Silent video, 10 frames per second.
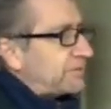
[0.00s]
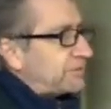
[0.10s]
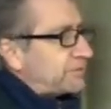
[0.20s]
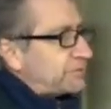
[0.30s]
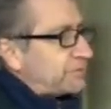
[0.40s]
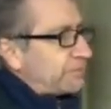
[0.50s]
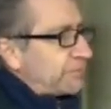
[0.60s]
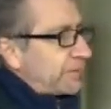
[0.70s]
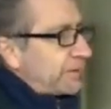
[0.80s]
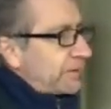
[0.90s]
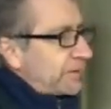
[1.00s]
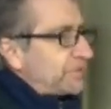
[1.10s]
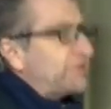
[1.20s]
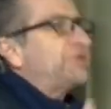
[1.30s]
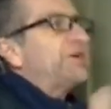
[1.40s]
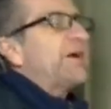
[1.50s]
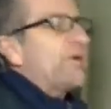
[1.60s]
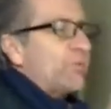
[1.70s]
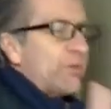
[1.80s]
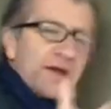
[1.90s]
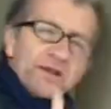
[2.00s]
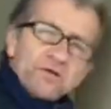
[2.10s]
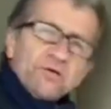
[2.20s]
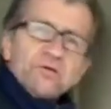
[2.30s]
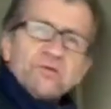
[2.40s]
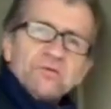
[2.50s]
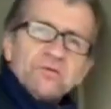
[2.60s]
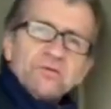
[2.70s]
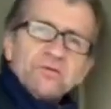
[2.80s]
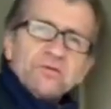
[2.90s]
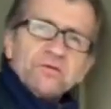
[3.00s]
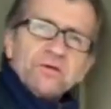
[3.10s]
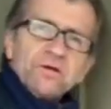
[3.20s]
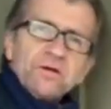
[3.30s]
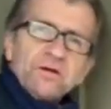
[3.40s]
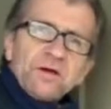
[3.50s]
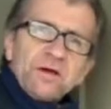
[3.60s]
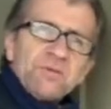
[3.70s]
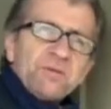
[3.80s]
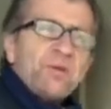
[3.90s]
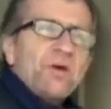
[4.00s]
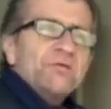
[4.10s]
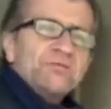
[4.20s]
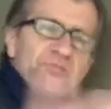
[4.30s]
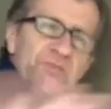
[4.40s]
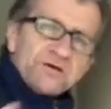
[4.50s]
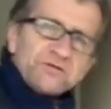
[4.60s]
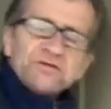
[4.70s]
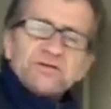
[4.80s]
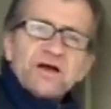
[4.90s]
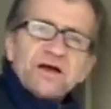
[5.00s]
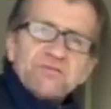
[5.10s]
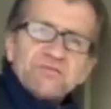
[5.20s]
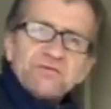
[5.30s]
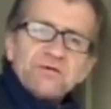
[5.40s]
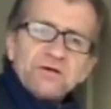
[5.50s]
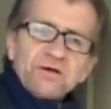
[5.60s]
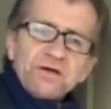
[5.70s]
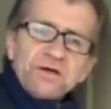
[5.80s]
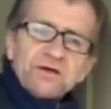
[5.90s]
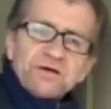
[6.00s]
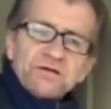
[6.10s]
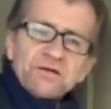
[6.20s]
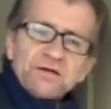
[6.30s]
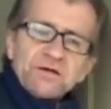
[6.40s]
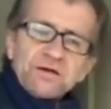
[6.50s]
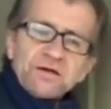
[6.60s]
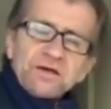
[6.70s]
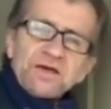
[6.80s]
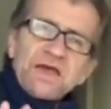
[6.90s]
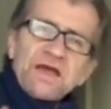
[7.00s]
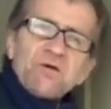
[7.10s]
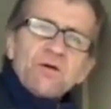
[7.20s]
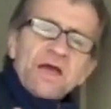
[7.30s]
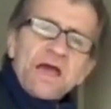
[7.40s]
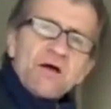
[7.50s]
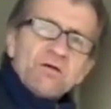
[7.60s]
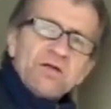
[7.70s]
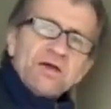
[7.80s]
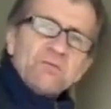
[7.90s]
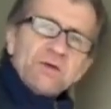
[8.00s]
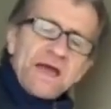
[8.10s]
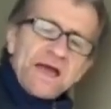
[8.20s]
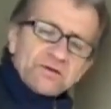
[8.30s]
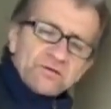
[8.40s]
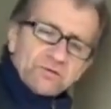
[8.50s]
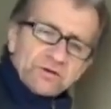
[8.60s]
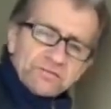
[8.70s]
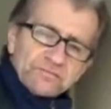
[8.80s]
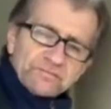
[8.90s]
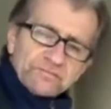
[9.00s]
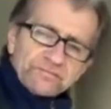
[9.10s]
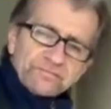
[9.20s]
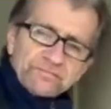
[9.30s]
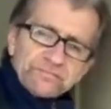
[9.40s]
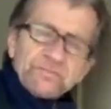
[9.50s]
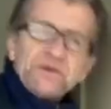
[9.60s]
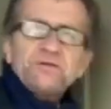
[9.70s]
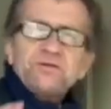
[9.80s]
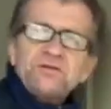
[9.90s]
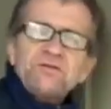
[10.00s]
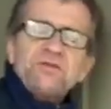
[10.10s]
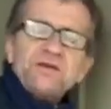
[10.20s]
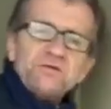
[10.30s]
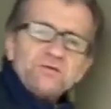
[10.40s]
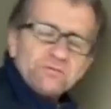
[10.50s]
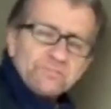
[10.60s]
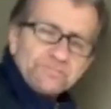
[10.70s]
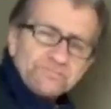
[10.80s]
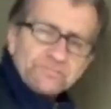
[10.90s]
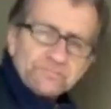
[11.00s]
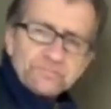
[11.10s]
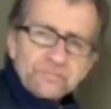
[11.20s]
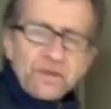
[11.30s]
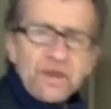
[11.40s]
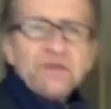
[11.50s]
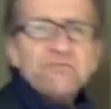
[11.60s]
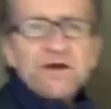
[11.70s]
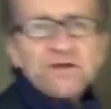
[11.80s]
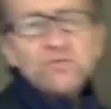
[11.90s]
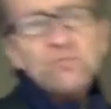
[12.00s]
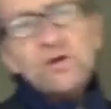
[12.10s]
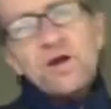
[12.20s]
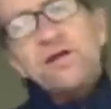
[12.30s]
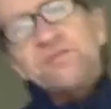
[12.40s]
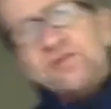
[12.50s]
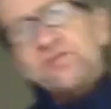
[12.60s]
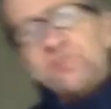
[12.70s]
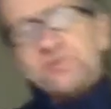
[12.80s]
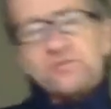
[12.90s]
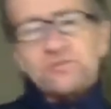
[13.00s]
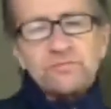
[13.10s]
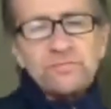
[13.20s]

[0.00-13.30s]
to share what I learn and be a part of someone else's life in caring how they react to it? Because you see, if they do, and if I do what God tells me to,